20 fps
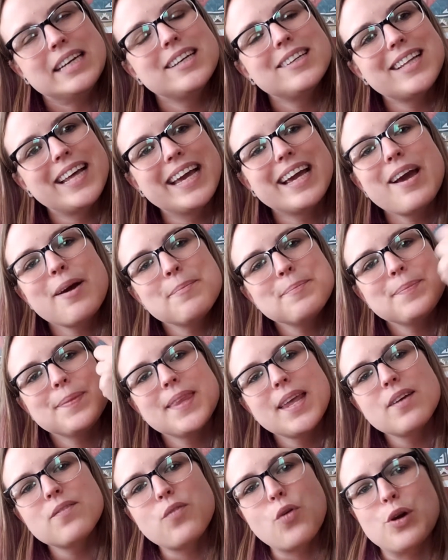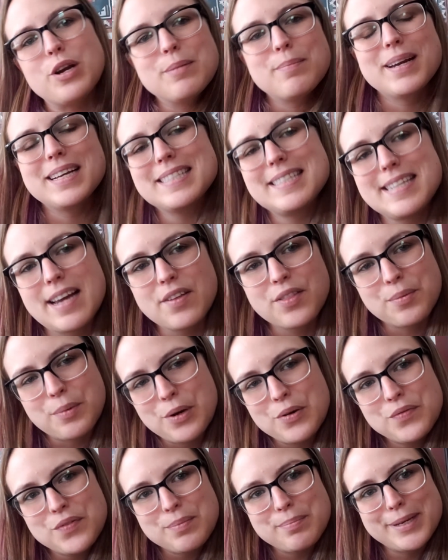like 40 minutes down the
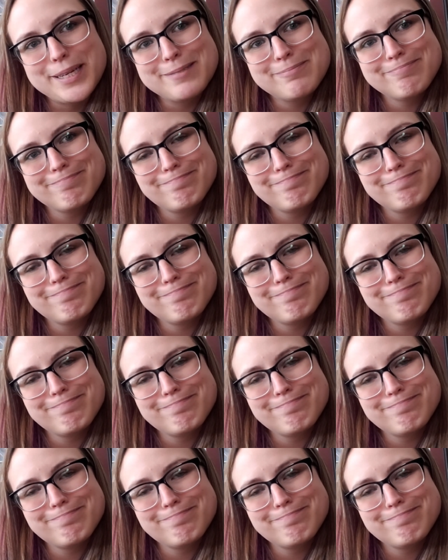road from me,